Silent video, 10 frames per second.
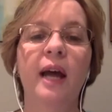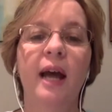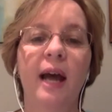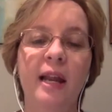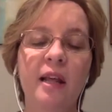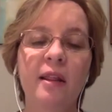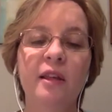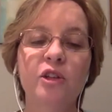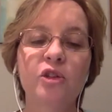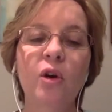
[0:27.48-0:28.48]
And
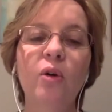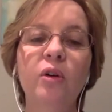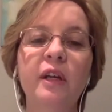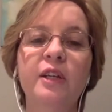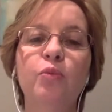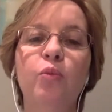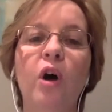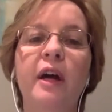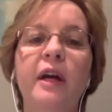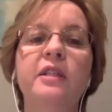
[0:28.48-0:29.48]
the soul is
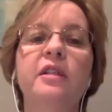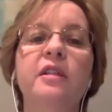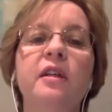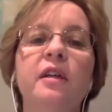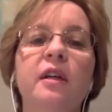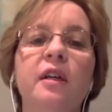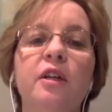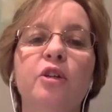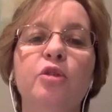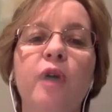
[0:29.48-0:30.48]
what
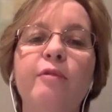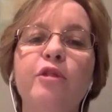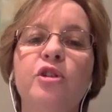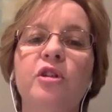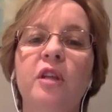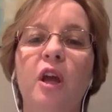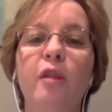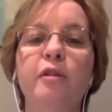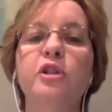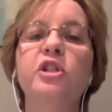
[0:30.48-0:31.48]
travels to the
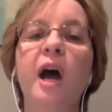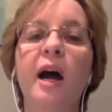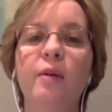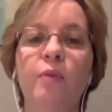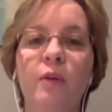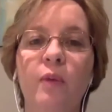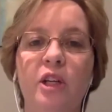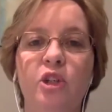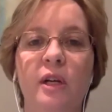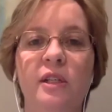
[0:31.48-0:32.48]
other side when we
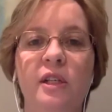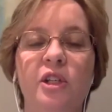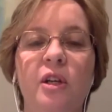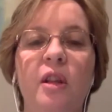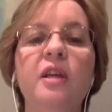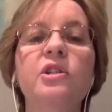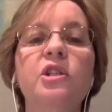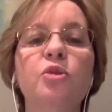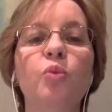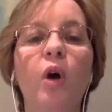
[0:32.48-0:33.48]
transition. This
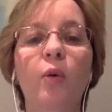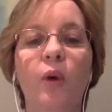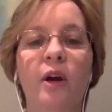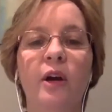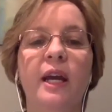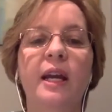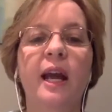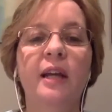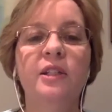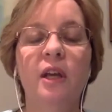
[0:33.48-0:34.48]
is what we're
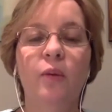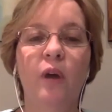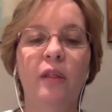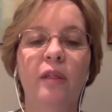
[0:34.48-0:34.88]
connecting with.